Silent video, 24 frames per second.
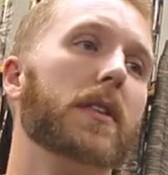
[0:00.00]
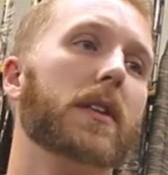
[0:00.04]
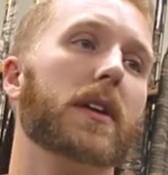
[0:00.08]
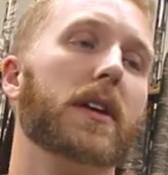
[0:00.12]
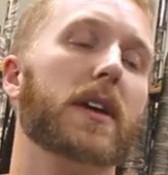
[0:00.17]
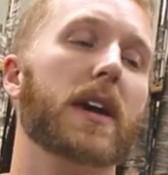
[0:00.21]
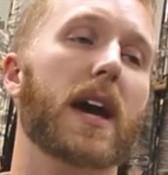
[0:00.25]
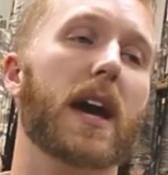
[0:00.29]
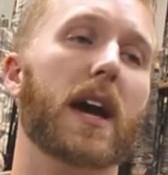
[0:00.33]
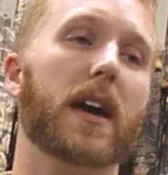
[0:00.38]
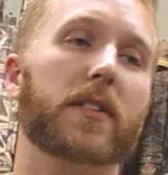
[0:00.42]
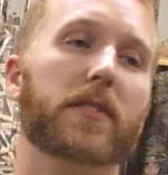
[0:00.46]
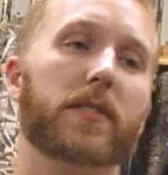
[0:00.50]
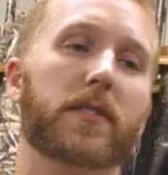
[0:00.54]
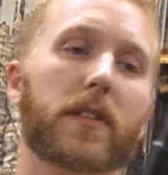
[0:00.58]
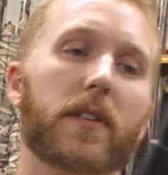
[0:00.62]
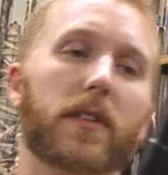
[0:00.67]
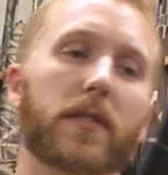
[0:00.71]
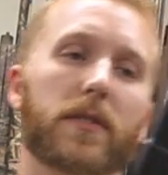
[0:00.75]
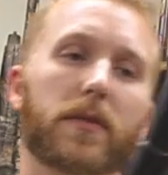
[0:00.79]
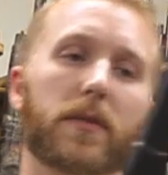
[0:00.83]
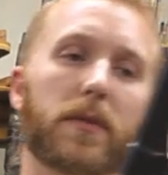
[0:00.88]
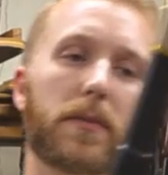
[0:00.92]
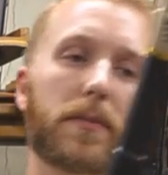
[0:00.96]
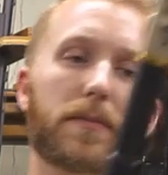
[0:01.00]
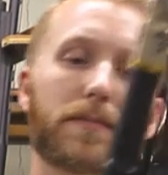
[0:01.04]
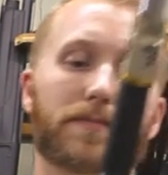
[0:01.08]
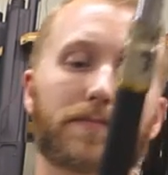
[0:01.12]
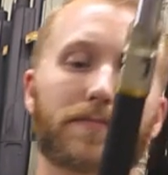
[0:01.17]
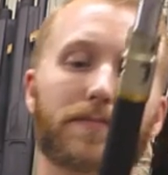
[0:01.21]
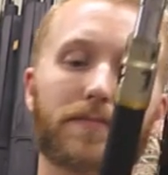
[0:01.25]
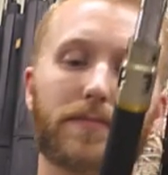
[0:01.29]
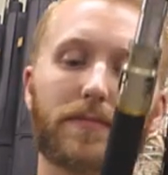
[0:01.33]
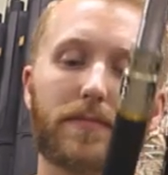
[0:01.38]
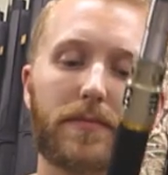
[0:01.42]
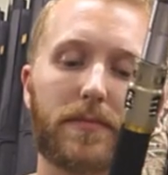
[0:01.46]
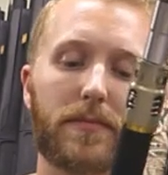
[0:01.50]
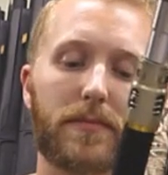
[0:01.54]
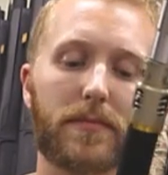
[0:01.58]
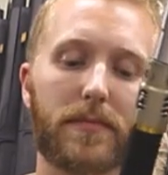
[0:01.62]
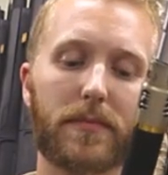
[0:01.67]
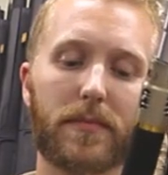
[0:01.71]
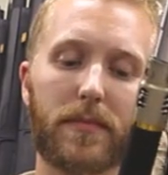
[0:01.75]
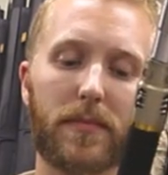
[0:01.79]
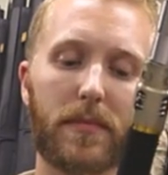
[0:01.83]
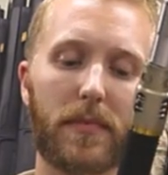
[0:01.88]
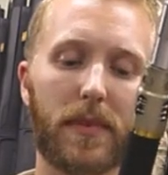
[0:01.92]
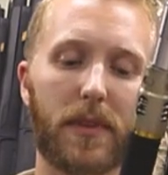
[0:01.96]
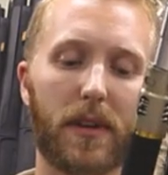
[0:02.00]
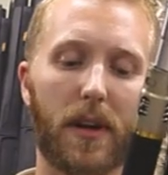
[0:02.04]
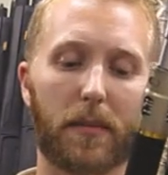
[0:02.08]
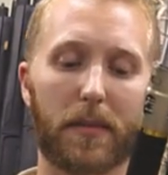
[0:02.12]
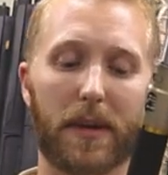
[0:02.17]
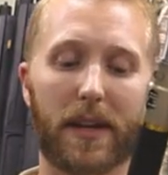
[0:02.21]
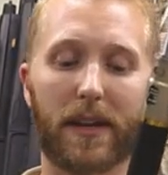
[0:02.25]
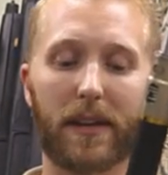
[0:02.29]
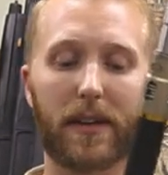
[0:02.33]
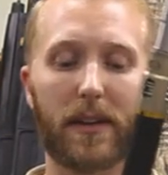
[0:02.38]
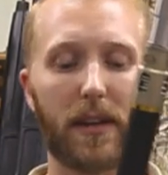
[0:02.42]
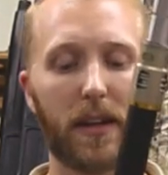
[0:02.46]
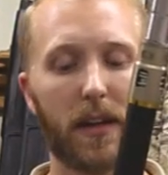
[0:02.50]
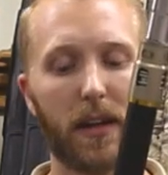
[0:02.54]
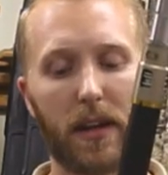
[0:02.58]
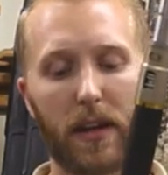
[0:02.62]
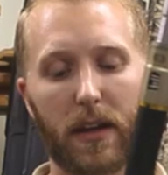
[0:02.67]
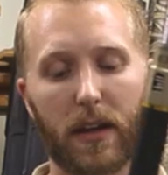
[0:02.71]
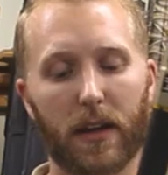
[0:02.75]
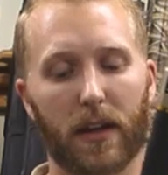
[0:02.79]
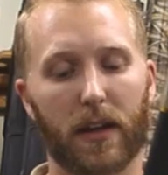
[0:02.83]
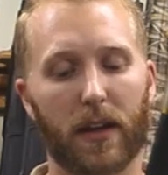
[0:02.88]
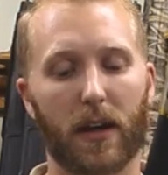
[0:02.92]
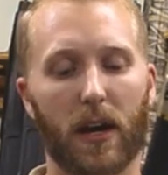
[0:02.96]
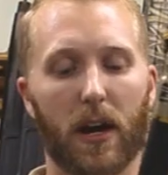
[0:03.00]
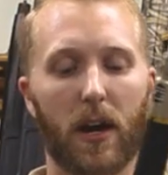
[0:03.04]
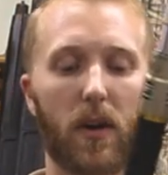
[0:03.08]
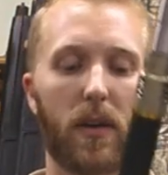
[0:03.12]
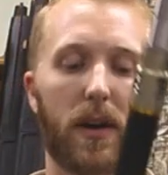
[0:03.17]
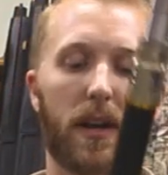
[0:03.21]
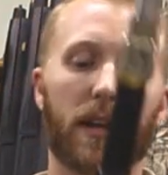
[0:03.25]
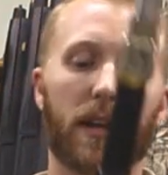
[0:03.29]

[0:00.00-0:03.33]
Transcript: gas system. I mean, oh,